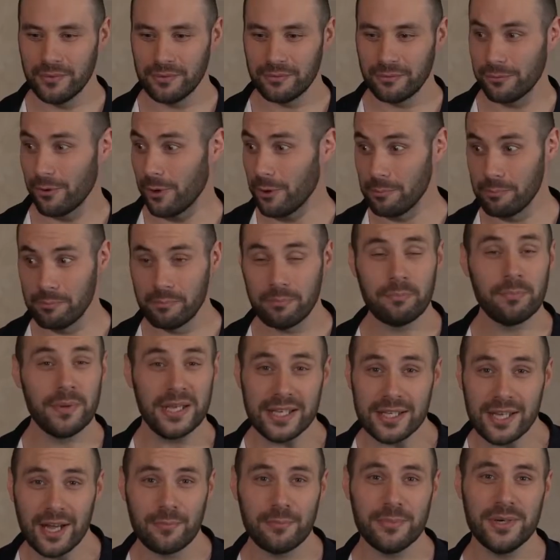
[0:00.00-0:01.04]
from big
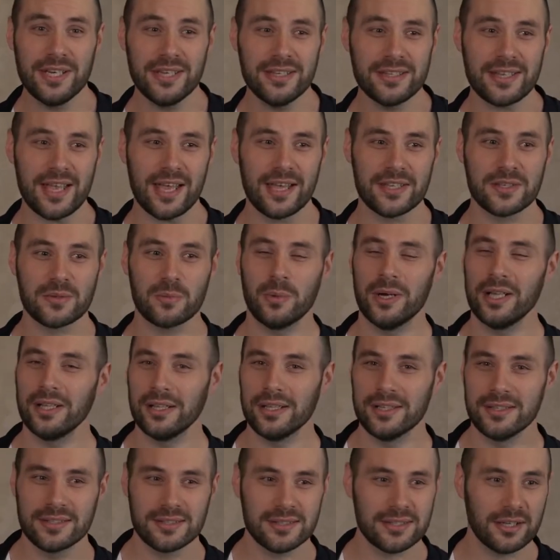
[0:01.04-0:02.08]
companies as well
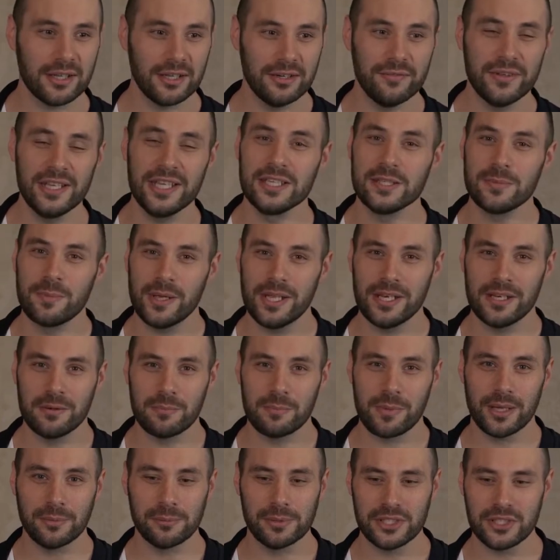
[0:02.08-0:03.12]
as kind of independent
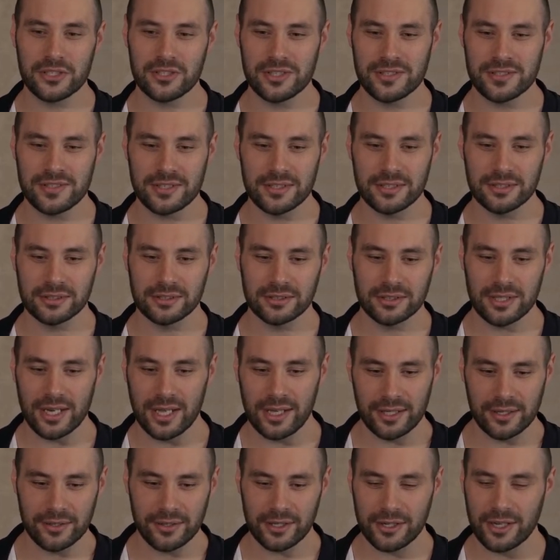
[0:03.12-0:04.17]
publishers and
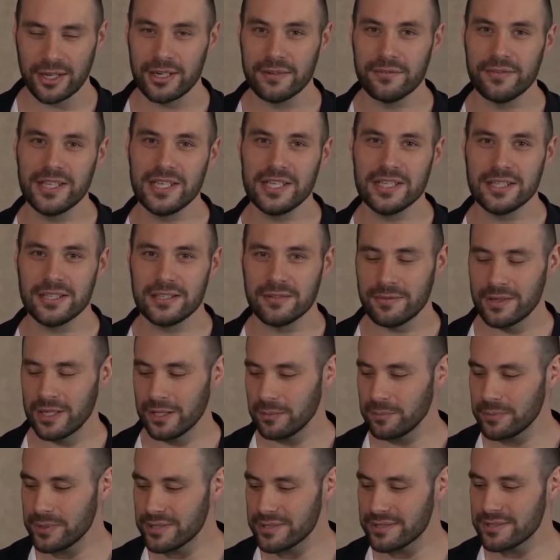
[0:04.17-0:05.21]
the kind of indie
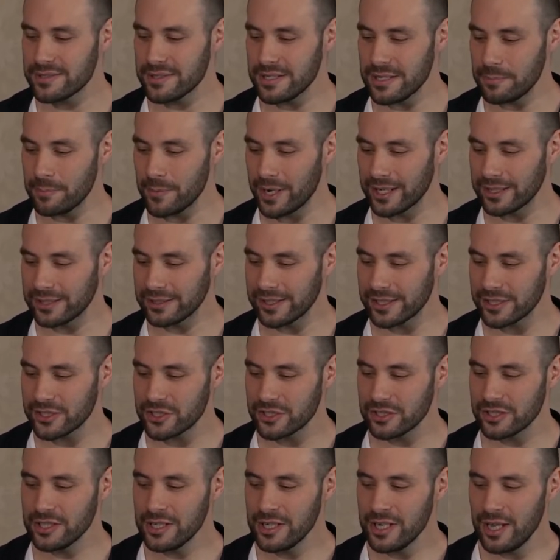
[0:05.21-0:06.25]
developers in my
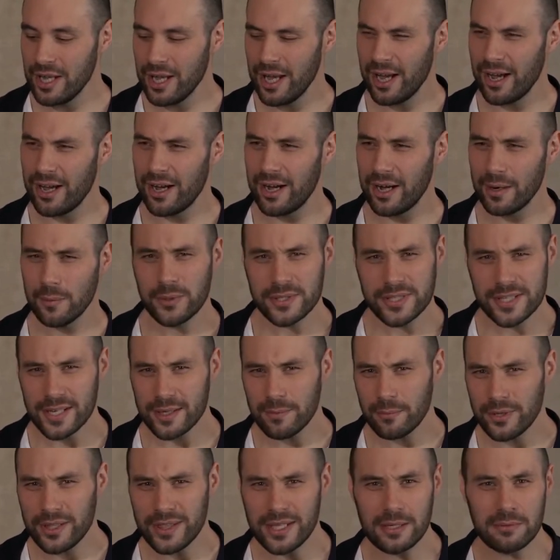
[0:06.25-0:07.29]
collection. I would say
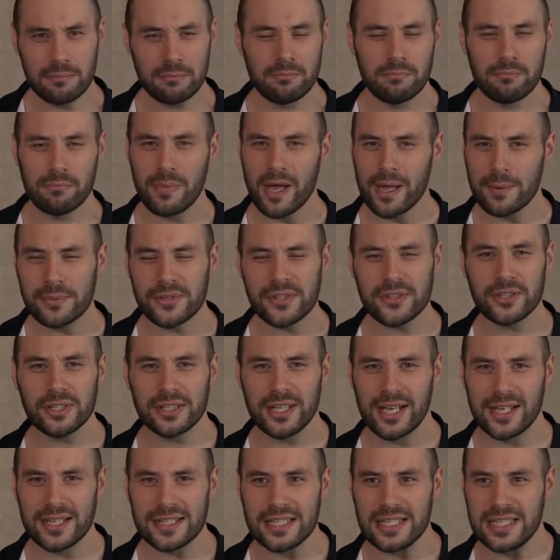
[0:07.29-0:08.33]
within perhaps the
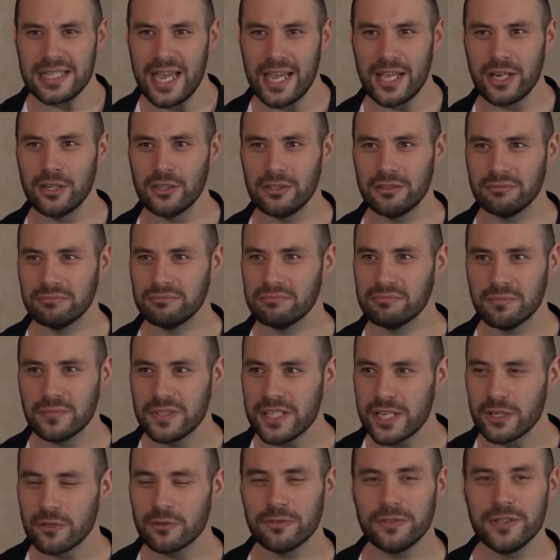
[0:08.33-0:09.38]
last 10
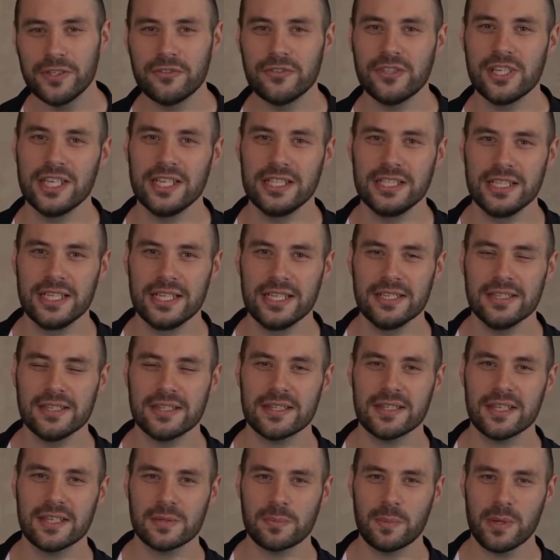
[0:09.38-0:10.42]
or 15 years,
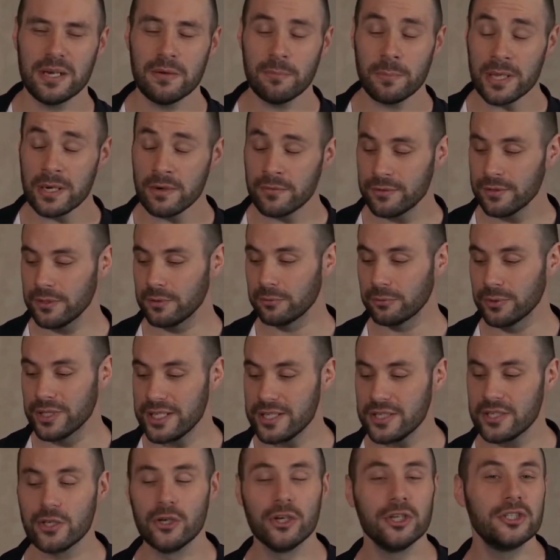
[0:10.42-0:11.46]
there's been a bit of a
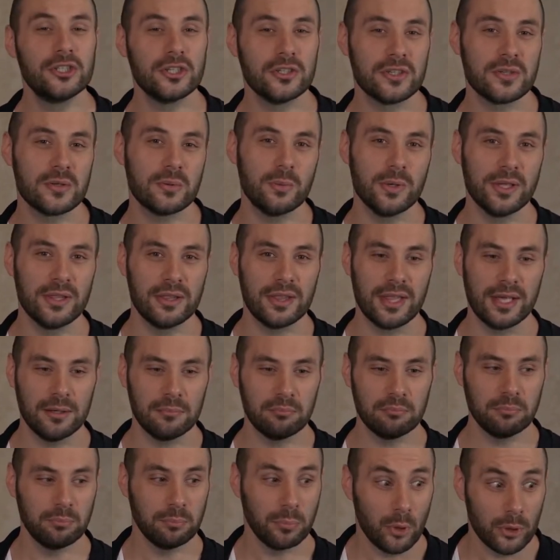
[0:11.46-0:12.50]
resurgence with
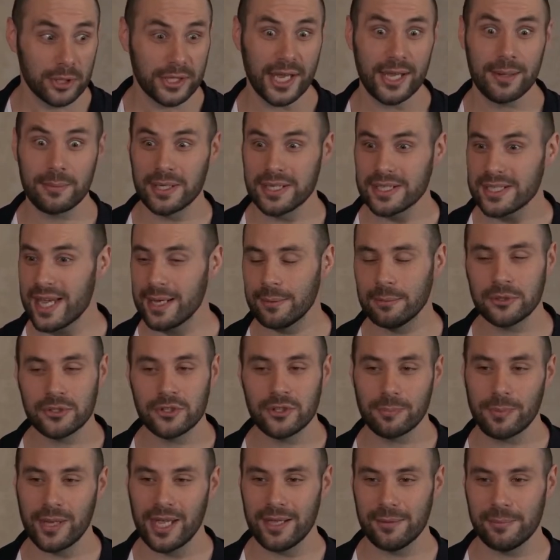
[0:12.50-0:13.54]
board gaming,
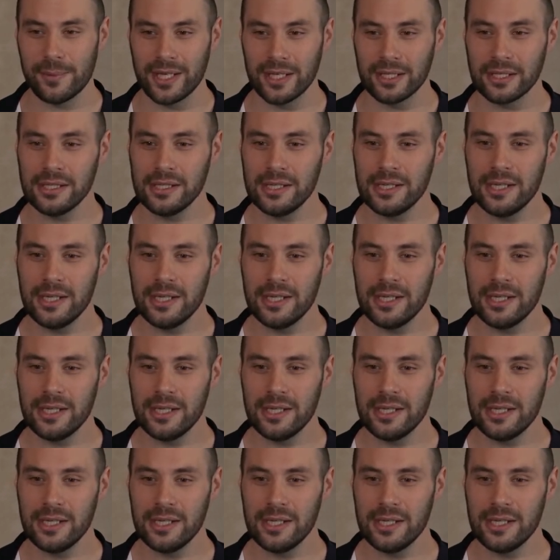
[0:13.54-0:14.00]
tabletop gaming,